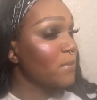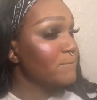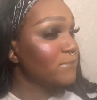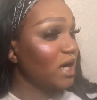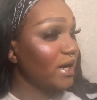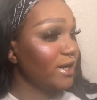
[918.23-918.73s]

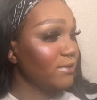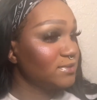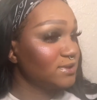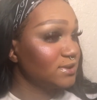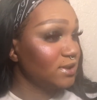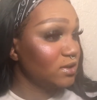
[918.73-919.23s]
But I am
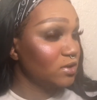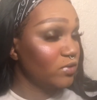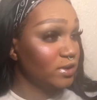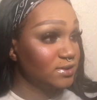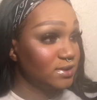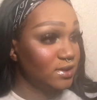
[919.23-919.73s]
still
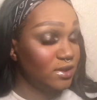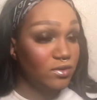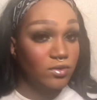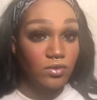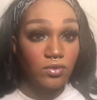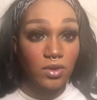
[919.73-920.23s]
going to
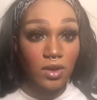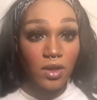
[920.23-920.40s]
do